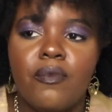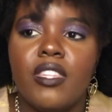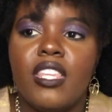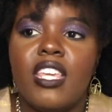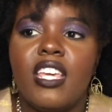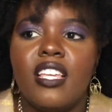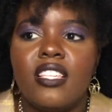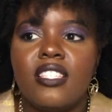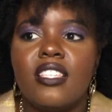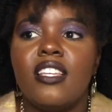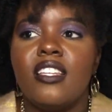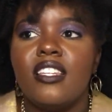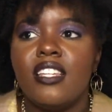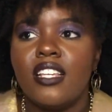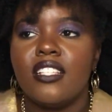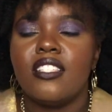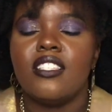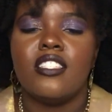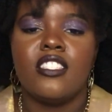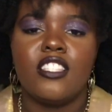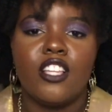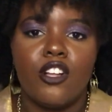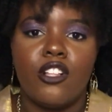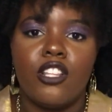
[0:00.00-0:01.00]
isn't
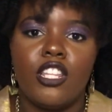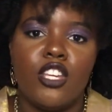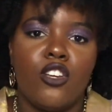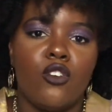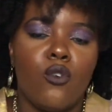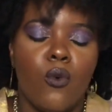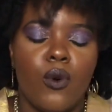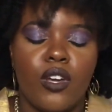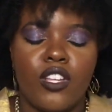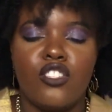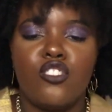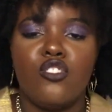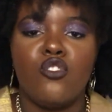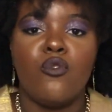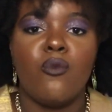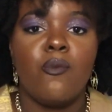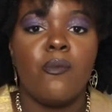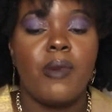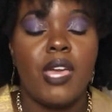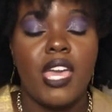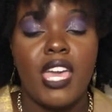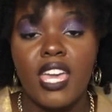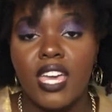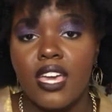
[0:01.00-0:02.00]
necessarily going to
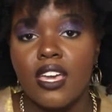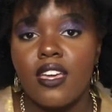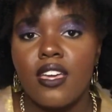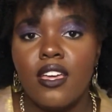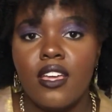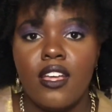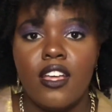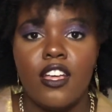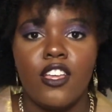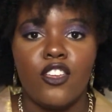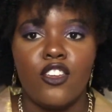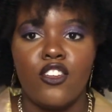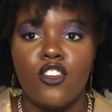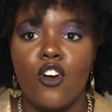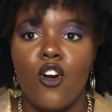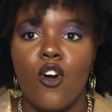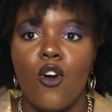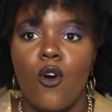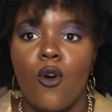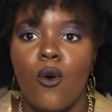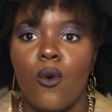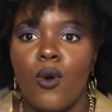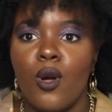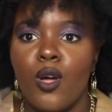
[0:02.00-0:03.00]
make,
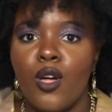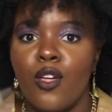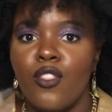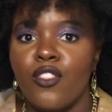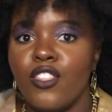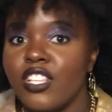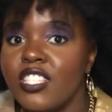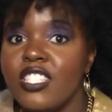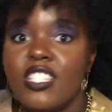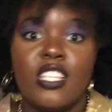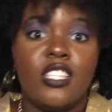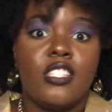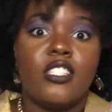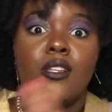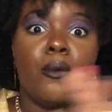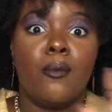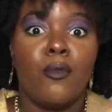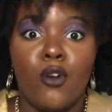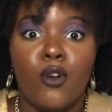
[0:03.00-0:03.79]
the system